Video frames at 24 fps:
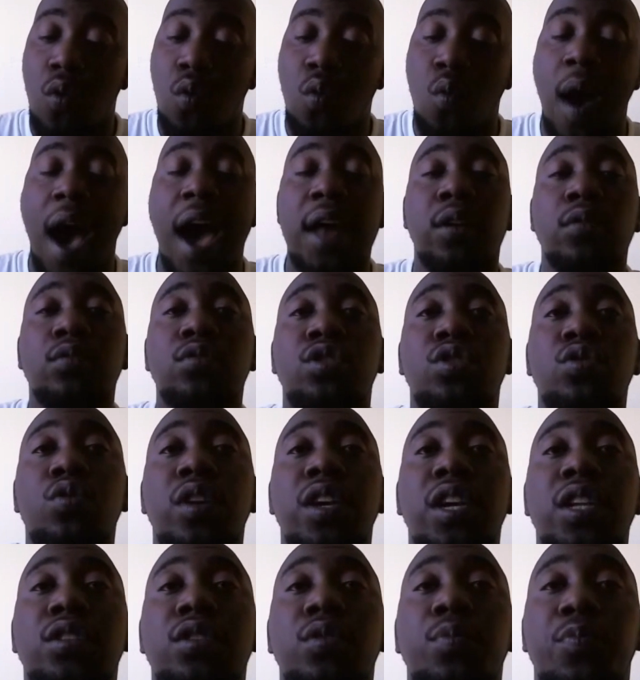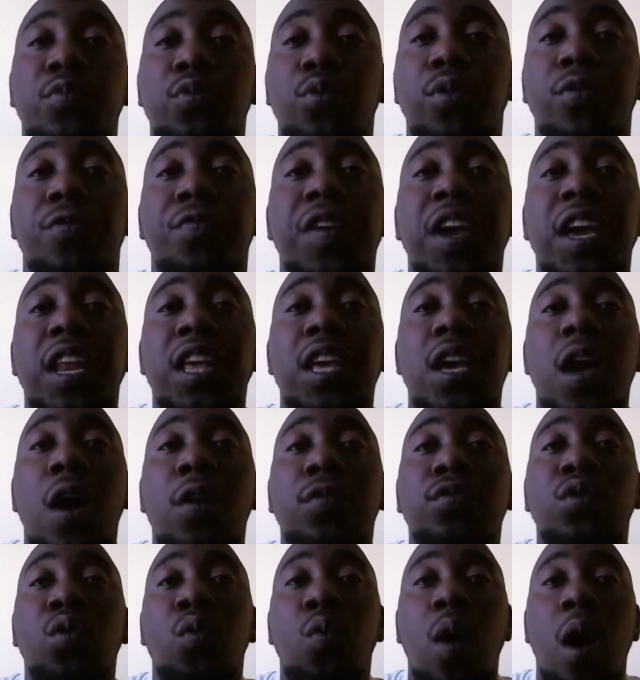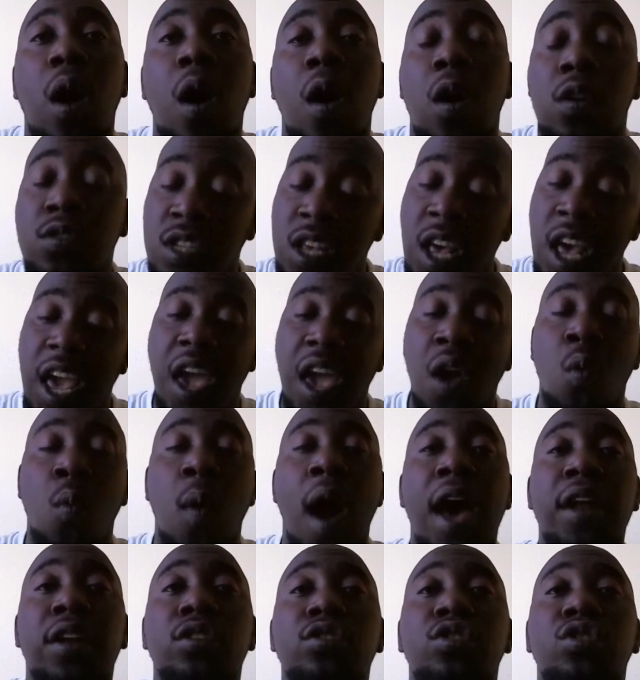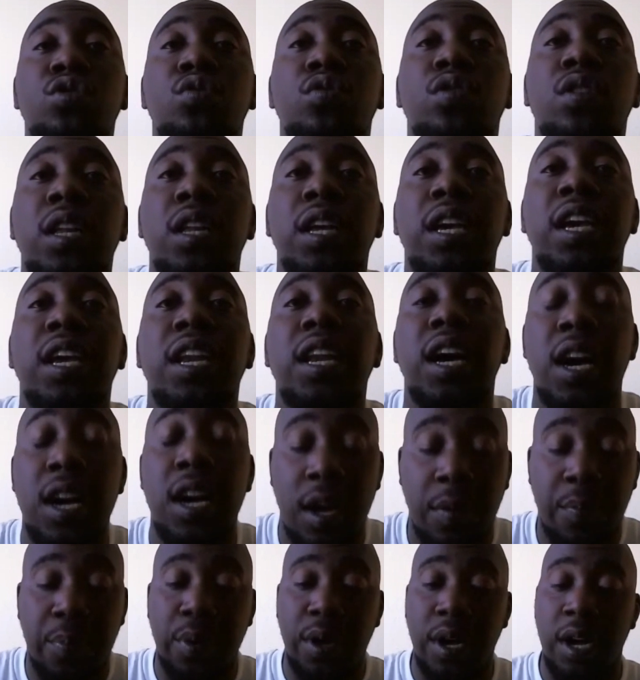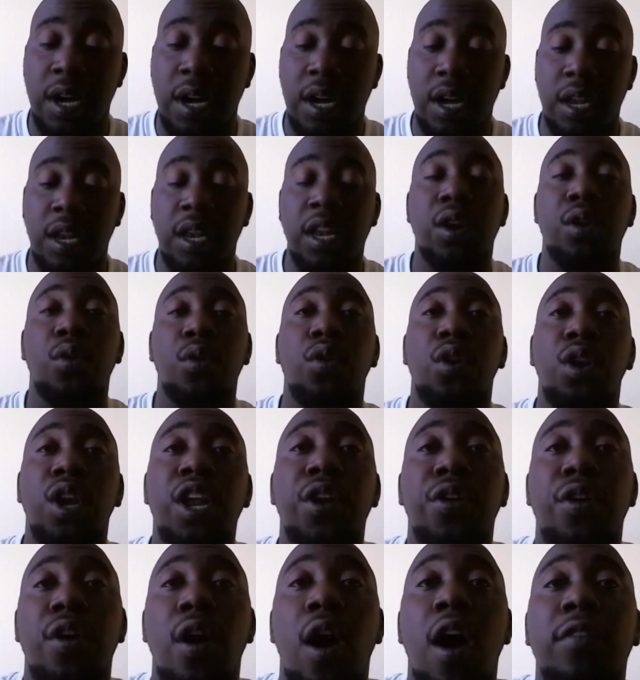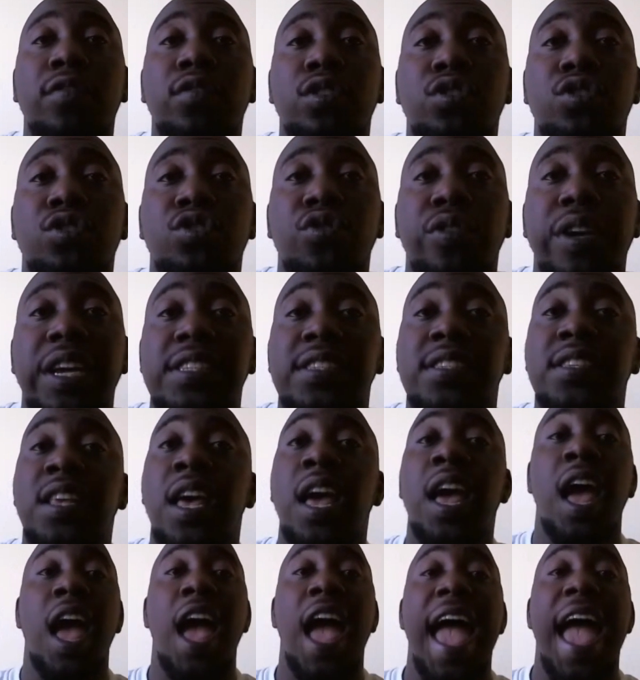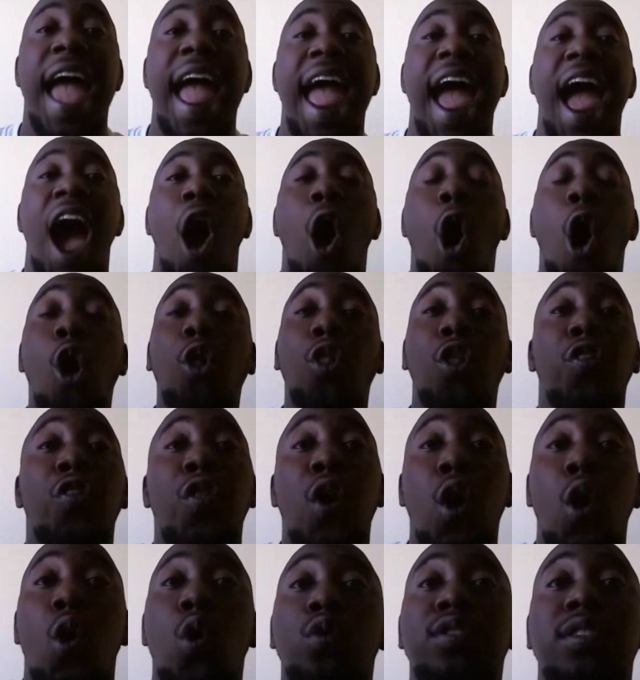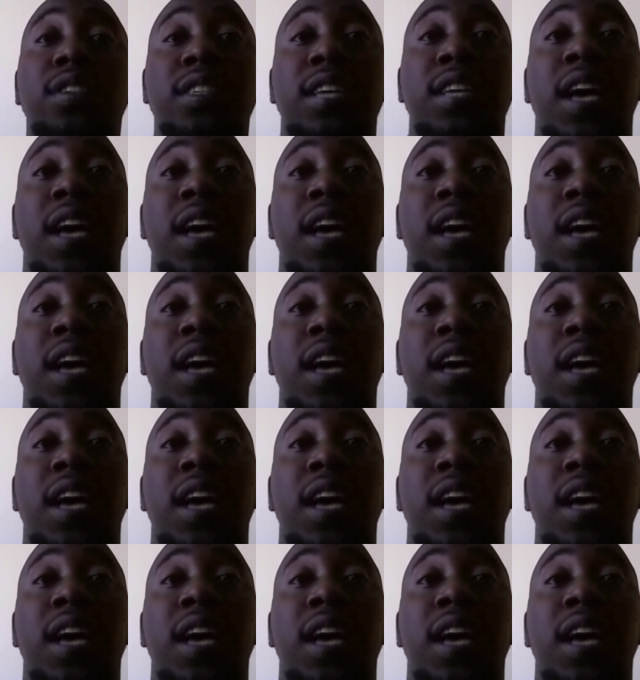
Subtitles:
Why don't you get the graffiti off the walls? And why don't you clean up litter off the streets? All of those